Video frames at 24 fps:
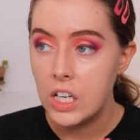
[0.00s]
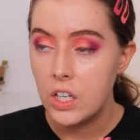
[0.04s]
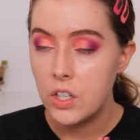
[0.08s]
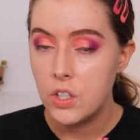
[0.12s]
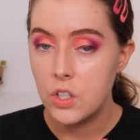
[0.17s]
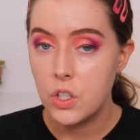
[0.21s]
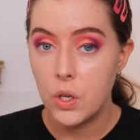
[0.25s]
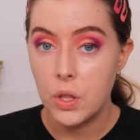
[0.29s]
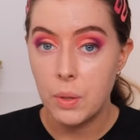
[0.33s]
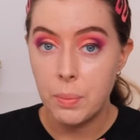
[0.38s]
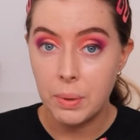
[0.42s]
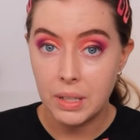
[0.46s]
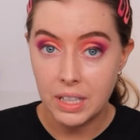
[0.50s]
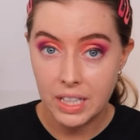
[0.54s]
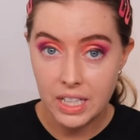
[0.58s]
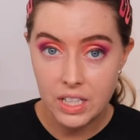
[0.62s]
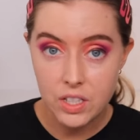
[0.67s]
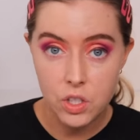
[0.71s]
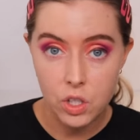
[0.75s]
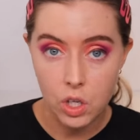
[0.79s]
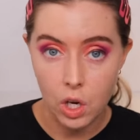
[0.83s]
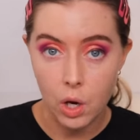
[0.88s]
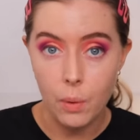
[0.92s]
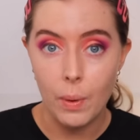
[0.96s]
So the
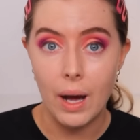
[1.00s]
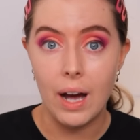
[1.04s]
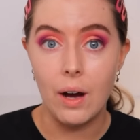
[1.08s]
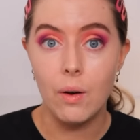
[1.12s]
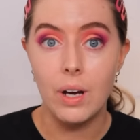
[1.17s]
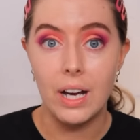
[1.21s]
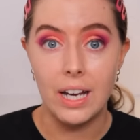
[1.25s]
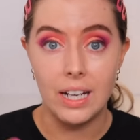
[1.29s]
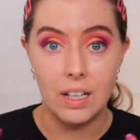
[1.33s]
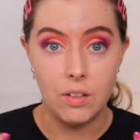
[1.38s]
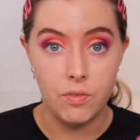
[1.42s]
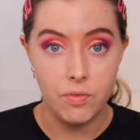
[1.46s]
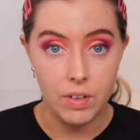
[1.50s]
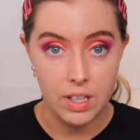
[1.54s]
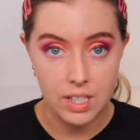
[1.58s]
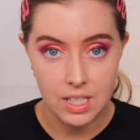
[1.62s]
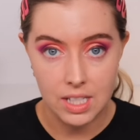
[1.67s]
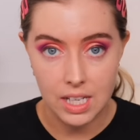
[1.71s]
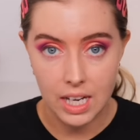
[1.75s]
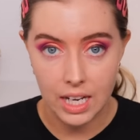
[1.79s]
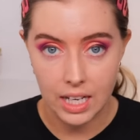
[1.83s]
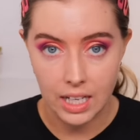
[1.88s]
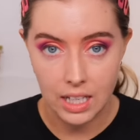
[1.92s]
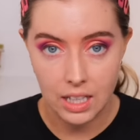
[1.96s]
police go out and
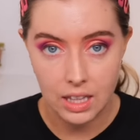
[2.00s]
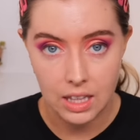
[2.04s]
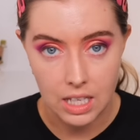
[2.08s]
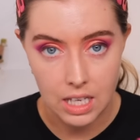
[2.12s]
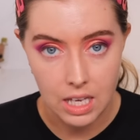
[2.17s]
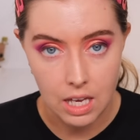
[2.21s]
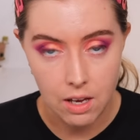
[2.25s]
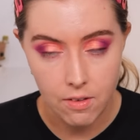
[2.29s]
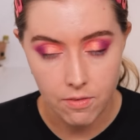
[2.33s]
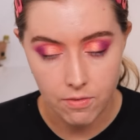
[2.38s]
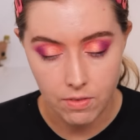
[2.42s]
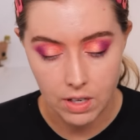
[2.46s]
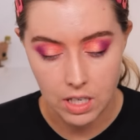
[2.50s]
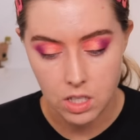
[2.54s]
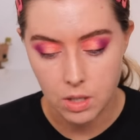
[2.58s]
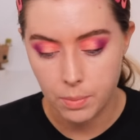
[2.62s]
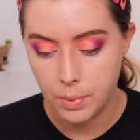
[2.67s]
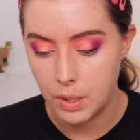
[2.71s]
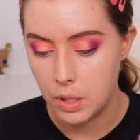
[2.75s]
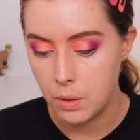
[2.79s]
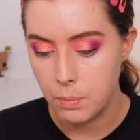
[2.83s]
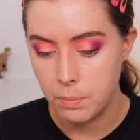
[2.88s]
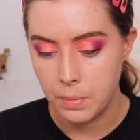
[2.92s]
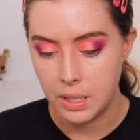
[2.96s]
investigate the
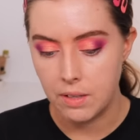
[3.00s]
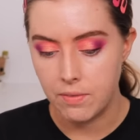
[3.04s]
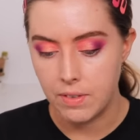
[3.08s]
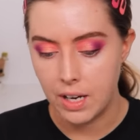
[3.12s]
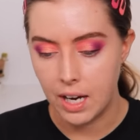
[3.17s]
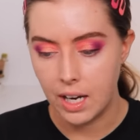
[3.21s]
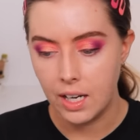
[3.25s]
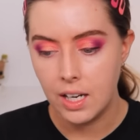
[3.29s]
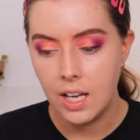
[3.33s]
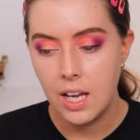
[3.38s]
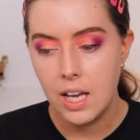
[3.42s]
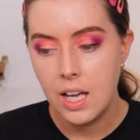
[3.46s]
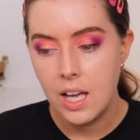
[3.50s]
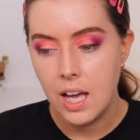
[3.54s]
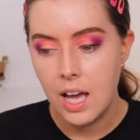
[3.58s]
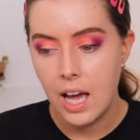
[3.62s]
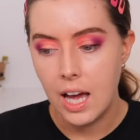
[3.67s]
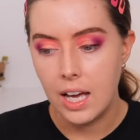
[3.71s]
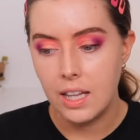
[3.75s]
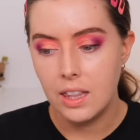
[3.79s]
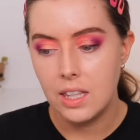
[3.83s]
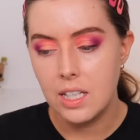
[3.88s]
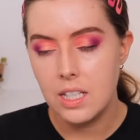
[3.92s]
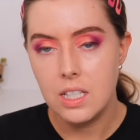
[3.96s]
VW minivan
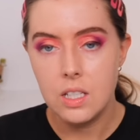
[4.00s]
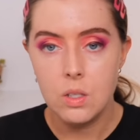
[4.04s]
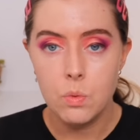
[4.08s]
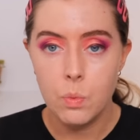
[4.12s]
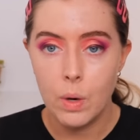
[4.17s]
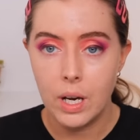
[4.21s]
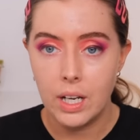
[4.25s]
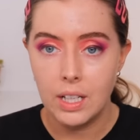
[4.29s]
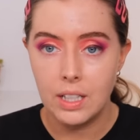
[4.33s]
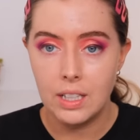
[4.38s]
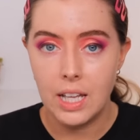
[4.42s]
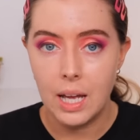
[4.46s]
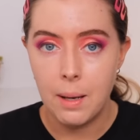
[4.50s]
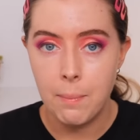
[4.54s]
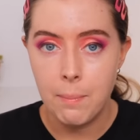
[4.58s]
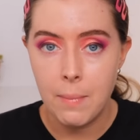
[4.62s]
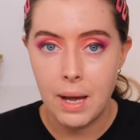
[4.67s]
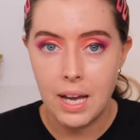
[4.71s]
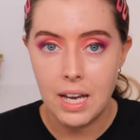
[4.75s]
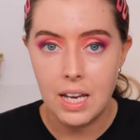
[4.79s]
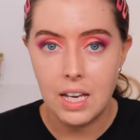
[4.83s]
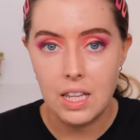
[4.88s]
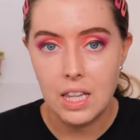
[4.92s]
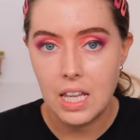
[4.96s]
and this is when they
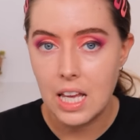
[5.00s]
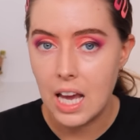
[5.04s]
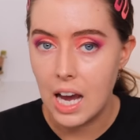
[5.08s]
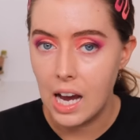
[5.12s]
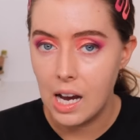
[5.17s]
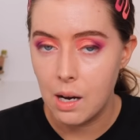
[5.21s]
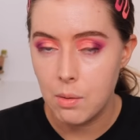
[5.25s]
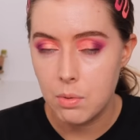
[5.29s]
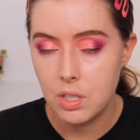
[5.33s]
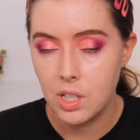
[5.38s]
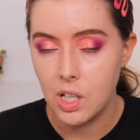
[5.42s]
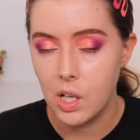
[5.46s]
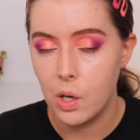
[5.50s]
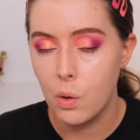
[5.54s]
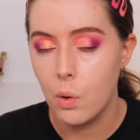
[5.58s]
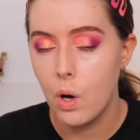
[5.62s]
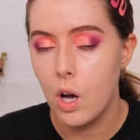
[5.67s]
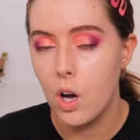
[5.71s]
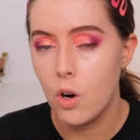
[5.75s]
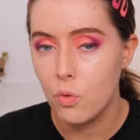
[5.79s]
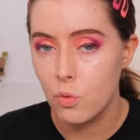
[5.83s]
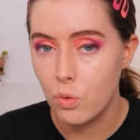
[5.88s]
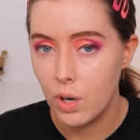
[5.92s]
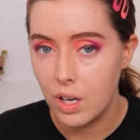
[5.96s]
make the absolute
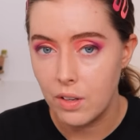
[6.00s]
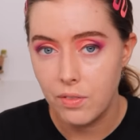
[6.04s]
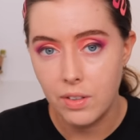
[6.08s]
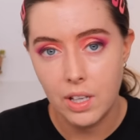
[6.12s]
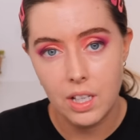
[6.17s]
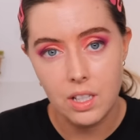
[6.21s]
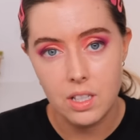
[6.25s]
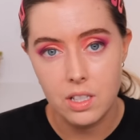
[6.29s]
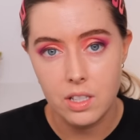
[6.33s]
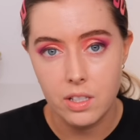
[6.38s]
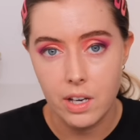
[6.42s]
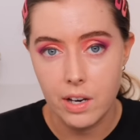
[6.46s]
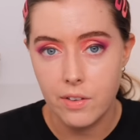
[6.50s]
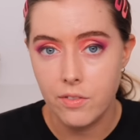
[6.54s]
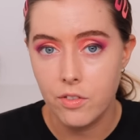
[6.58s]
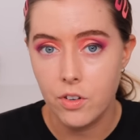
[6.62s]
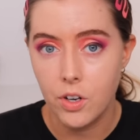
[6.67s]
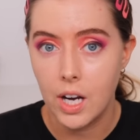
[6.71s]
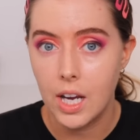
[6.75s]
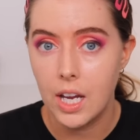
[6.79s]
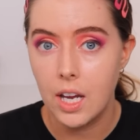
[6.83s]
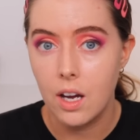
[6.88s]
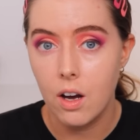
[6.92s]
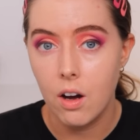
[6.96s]
horrific
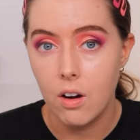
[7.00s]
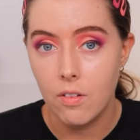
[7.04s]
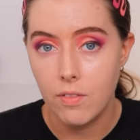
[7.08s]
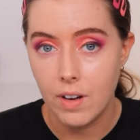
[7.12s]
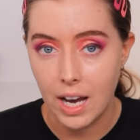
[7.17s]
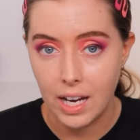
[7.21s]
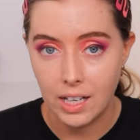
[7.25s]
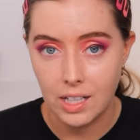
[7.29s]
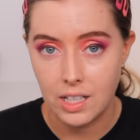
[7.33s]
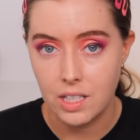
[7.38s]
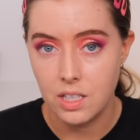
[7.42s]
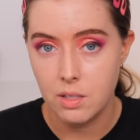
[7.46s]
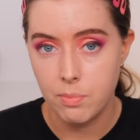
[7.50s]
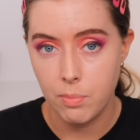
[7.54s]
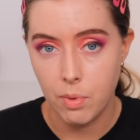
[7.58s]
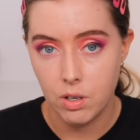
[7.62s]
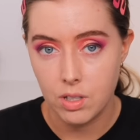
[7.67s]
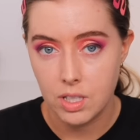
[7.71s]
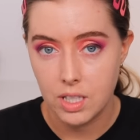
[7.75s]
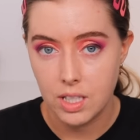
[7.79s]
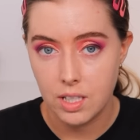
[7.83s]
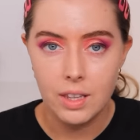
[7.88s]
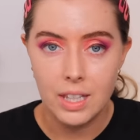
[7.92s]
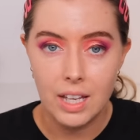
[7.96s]
discovery of Annie's
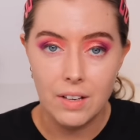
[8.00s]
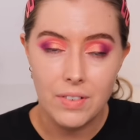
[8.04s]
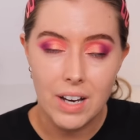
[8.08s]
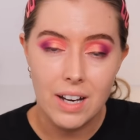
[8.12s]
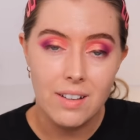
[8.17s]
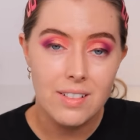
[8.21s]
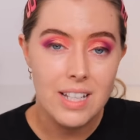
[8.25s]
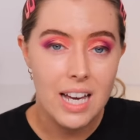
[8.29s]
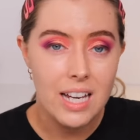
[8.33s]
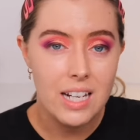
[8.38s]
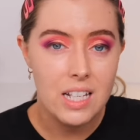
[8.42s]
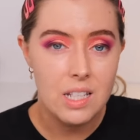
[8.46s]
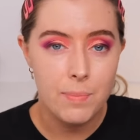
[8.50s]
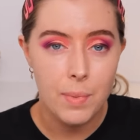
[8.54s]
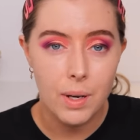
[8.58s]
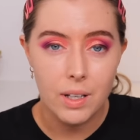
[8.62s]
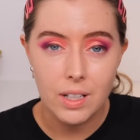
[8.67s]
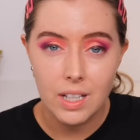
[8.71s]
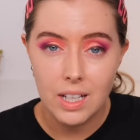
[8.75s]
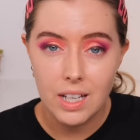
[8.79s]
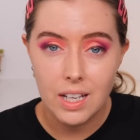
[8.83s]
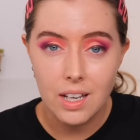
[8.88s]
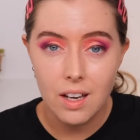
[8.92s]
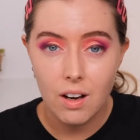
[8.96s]
body. They found Annie's
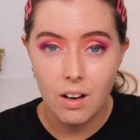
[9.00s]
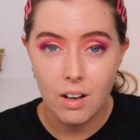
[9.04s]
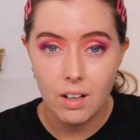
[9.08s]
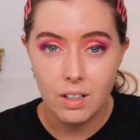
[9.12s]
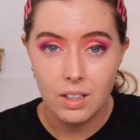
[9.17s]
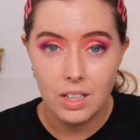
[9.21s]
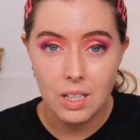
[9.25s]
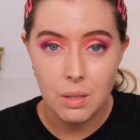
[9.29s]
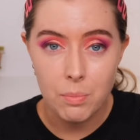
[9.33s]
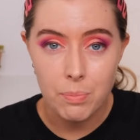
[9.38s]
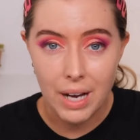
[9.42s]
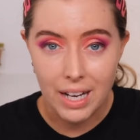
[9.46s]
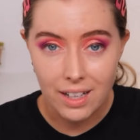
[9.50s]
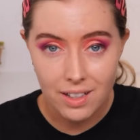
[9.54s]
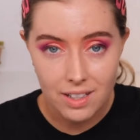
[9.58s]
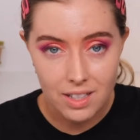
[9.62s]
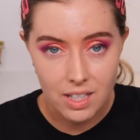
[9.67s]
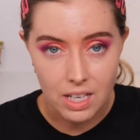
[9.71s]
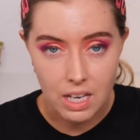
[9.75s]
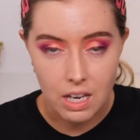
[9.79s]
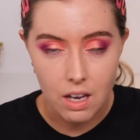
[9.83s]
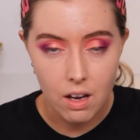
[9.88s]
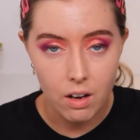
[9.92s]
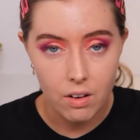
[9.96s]
body on the
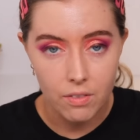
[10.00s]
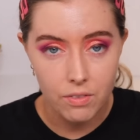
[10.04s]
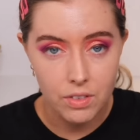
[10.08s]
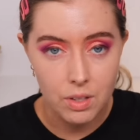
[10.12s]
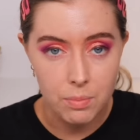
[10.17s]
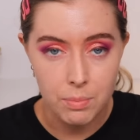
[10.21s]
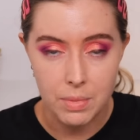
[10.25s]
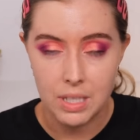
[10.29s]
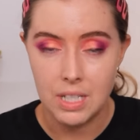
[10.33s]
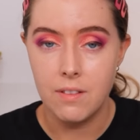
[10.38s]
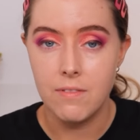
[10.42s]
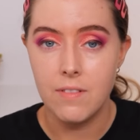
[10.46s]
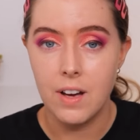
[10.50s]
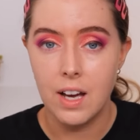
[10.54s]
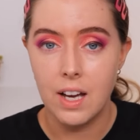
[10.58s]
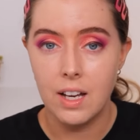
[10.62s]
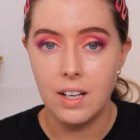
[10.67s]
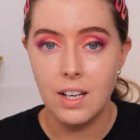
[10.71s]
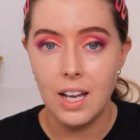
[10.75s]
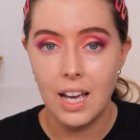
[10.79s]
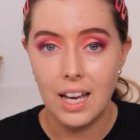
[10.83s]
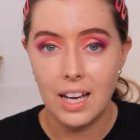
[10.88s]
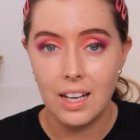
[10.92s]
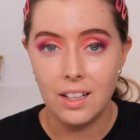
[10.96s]
backseat of the
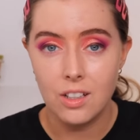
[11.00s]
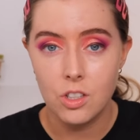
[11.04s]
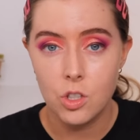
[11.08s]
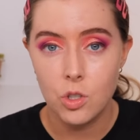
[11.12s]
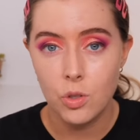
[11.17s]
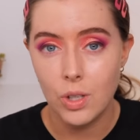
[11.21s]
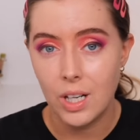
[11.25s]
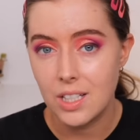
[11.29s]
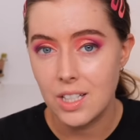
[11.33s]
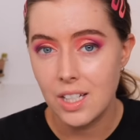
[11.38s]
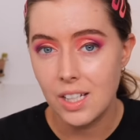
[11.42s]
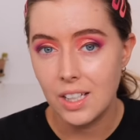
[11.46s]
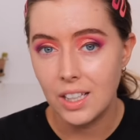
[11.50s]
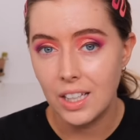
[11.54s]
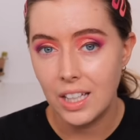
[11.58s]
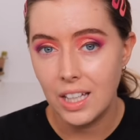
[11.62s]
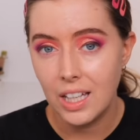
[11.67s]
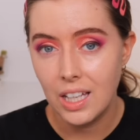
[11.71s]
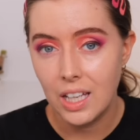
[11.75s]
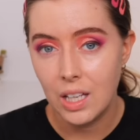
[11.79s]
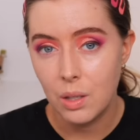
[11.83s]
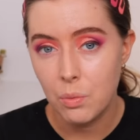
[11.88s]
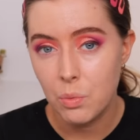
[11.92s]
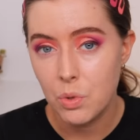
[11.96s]
minivan, and
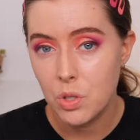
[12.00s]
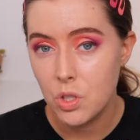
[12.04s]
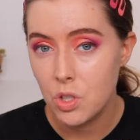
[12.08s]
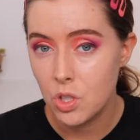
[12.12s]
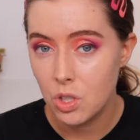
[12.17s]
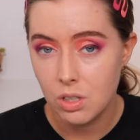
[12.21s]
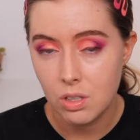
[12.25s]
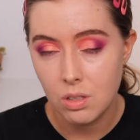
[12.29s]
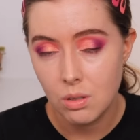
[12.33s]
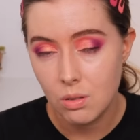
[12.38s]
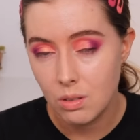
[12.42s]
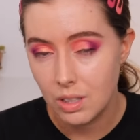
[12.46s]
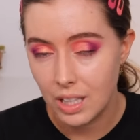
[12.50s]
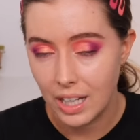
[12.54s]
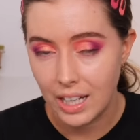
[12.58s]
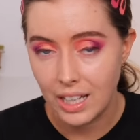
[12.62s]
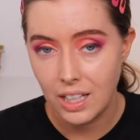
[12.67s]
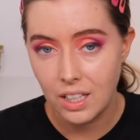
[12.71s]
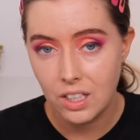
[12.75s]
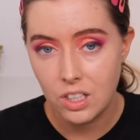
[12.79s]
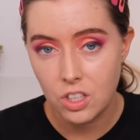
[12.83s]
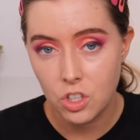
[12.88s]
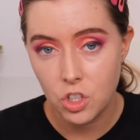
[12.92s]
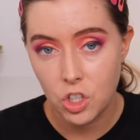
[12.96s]
tragically, it was too
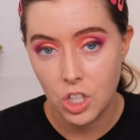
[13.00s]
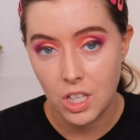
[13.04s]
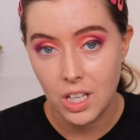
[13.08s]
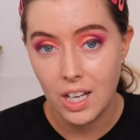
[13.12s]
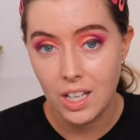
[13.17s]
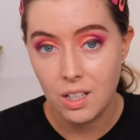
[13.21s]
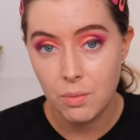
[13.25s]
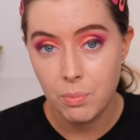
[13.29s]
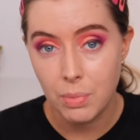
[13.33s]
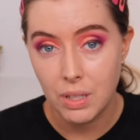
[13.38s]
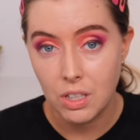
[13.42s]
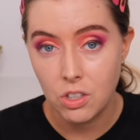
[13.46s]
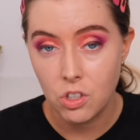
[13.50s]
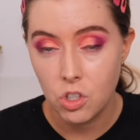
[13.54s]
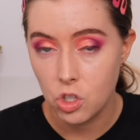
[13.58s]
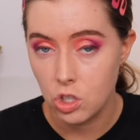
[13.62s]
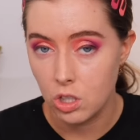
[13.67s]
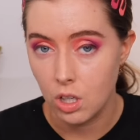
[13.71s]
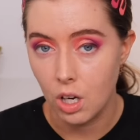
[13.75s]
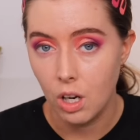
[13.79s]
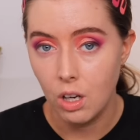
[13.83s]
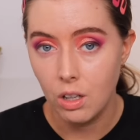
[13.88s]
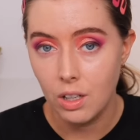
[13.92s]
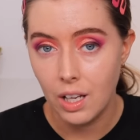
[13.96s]
late. She had been
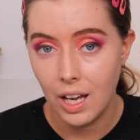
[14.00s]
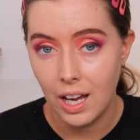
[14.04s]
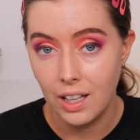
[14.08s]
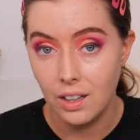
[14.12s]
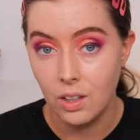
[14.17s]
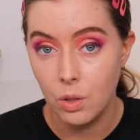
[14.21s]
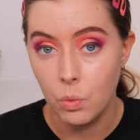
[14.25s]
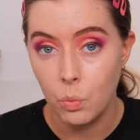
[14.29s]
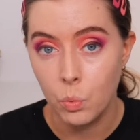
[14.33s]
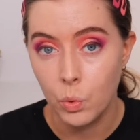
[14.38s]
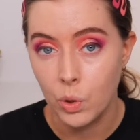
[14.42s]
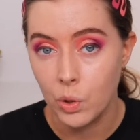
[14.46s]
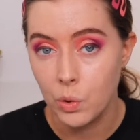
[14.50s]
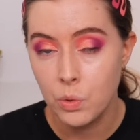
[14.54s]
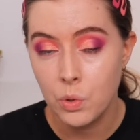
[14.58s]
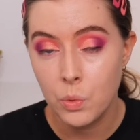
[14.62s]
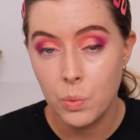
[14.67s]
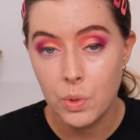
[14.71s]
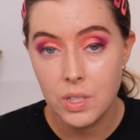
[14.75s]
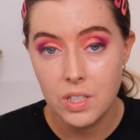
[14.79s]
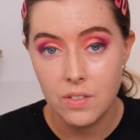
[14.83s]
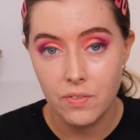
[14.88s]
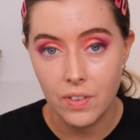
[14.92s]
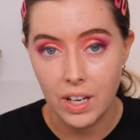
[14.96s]
shot, and the wound
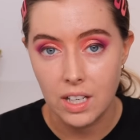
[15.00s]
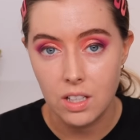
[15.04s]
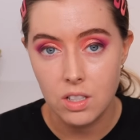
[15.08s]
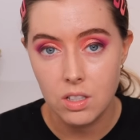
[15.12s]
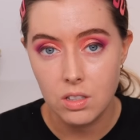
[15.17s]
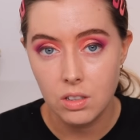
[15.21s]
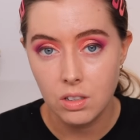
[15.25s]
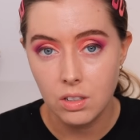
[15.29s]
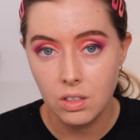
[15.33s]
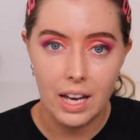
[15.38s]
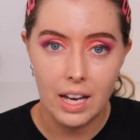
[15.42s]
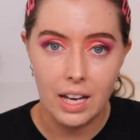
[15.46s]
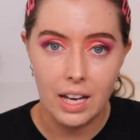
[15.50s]
was fatal.